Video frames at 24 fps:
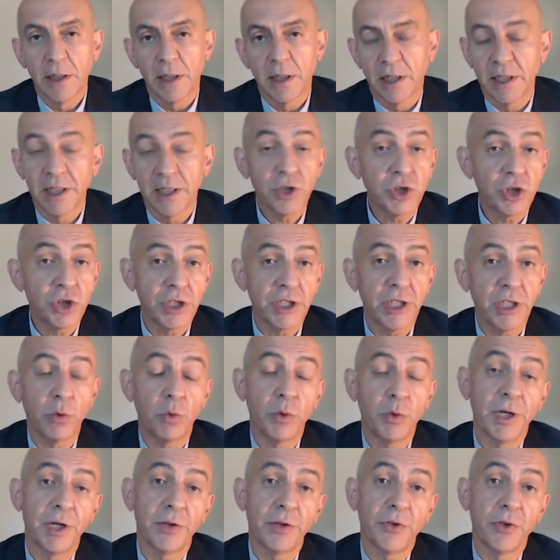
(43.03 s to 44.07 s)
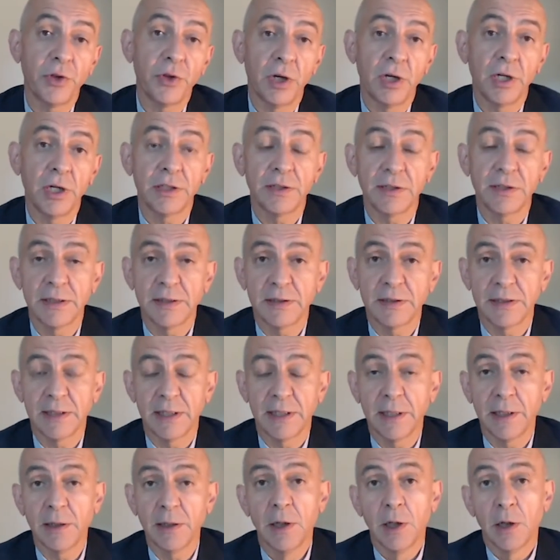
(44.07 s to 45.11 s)
Initially, we had thought
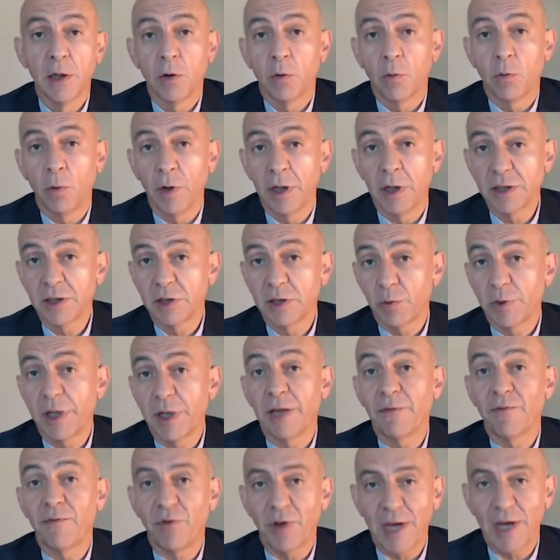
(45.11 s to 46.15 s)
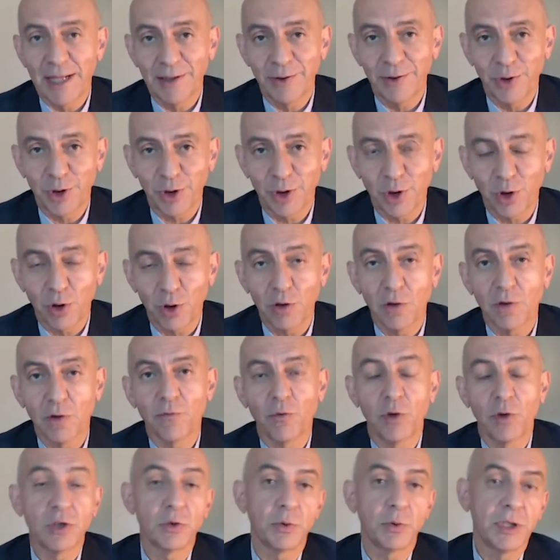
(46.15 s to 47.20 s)
that once we had flattened the
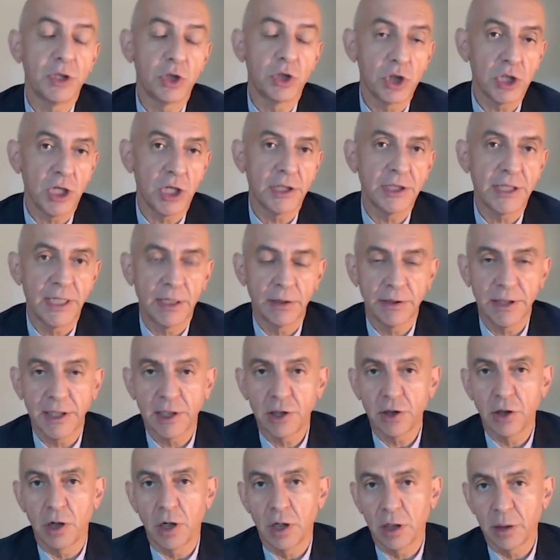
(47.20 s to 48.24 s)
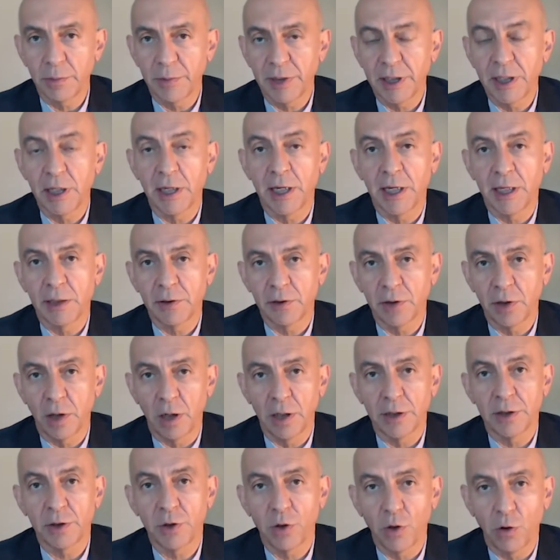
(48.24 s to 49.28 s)
curve, once we had shut down the economy and
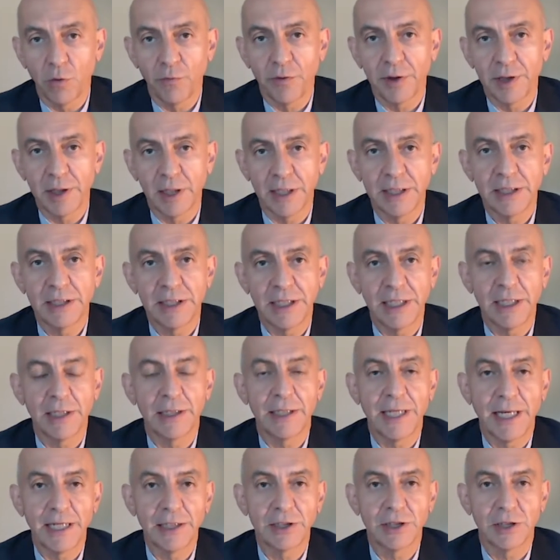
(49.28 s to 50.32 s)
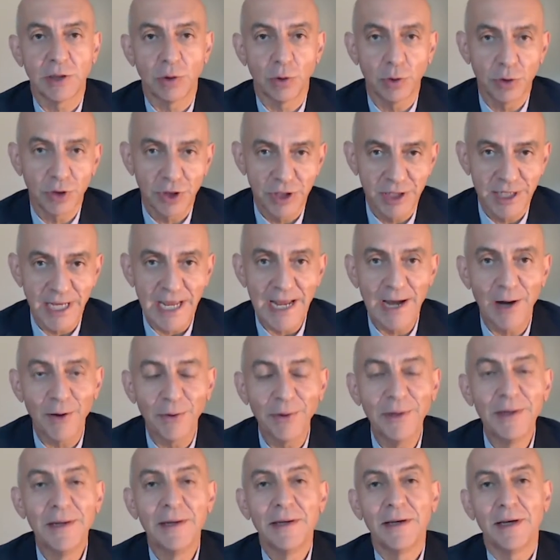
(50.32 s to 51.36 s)
gotten COVID-19 caseloads
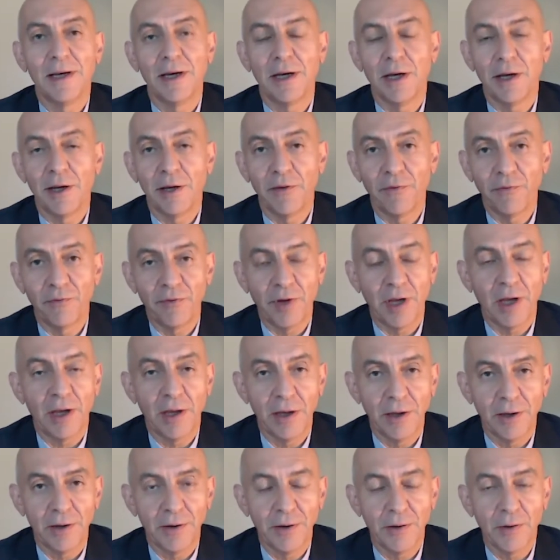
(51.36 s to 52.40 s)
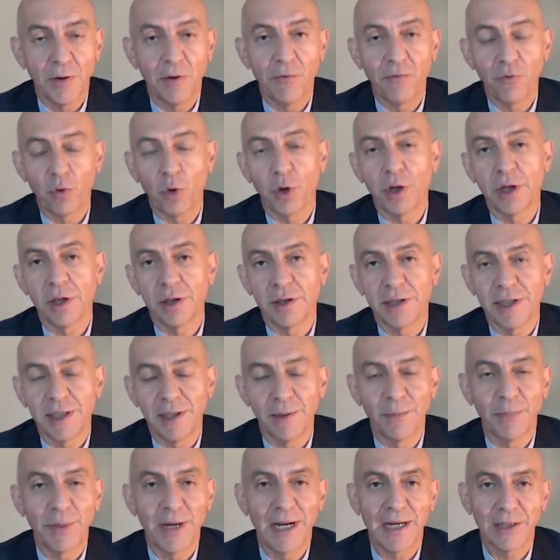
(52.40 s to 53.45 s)
down, avoided the
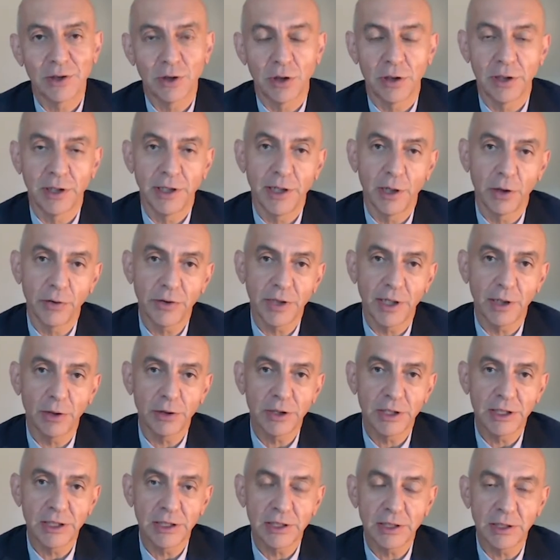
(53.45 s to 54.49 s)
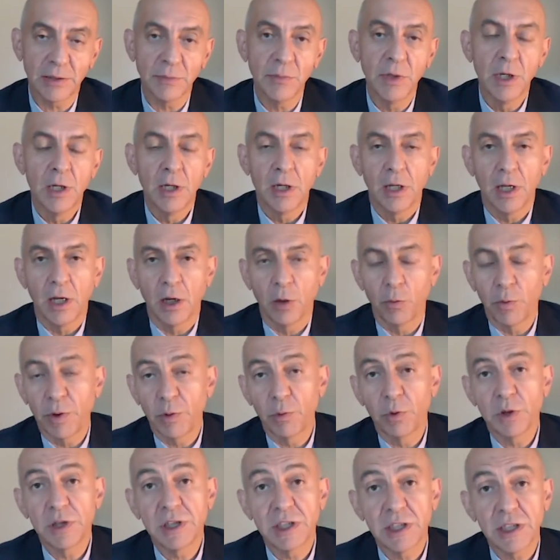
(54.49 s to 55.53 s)
impact on the healthcare system, we
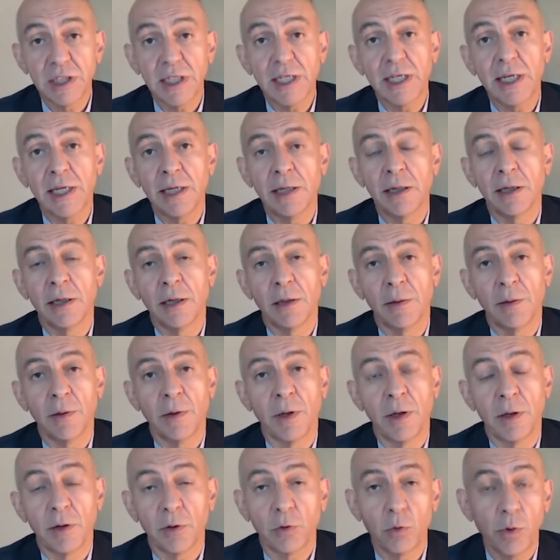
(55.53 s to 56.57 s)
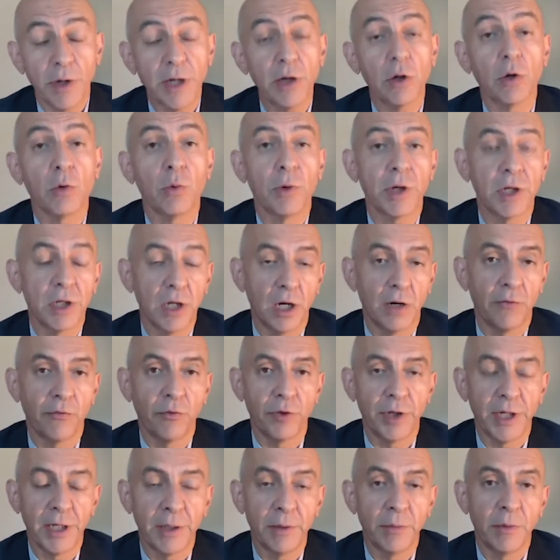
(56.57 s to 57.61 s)
would see a quicker
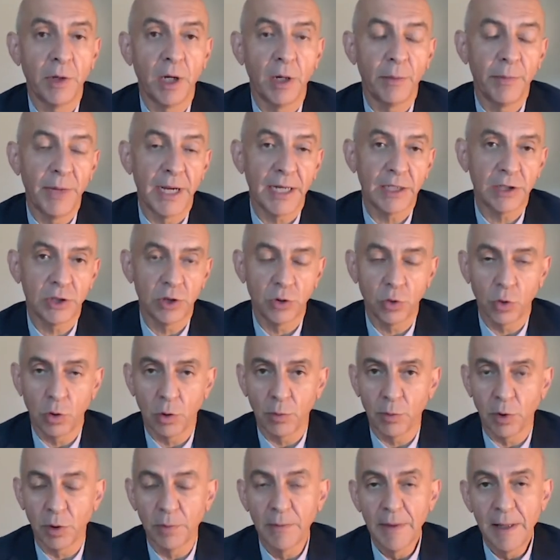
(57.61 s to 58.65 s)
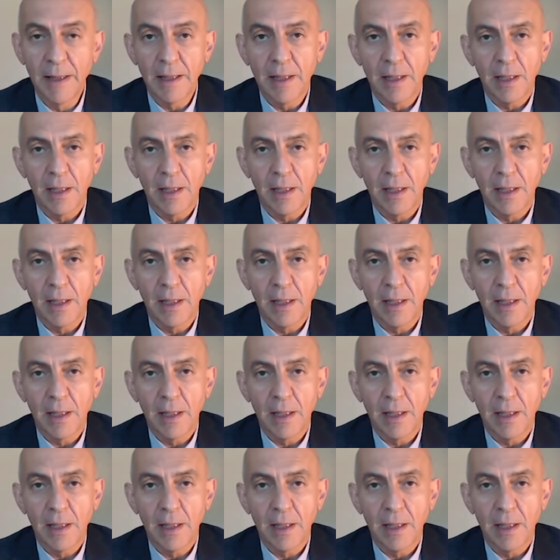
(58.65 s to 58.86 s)
recovery back to normal.